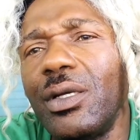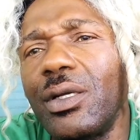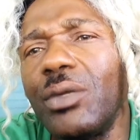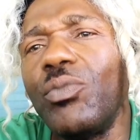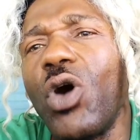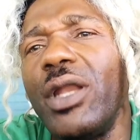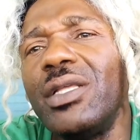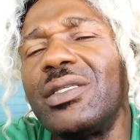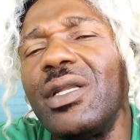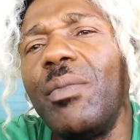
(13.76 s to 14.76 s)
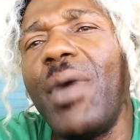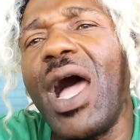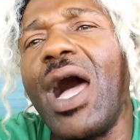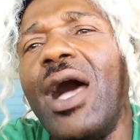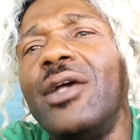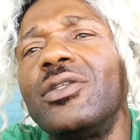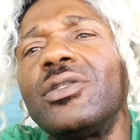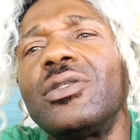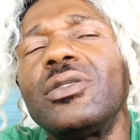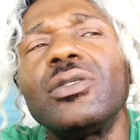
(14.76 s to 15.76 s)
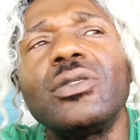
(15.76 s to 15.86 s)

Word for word: Good morning to the mass.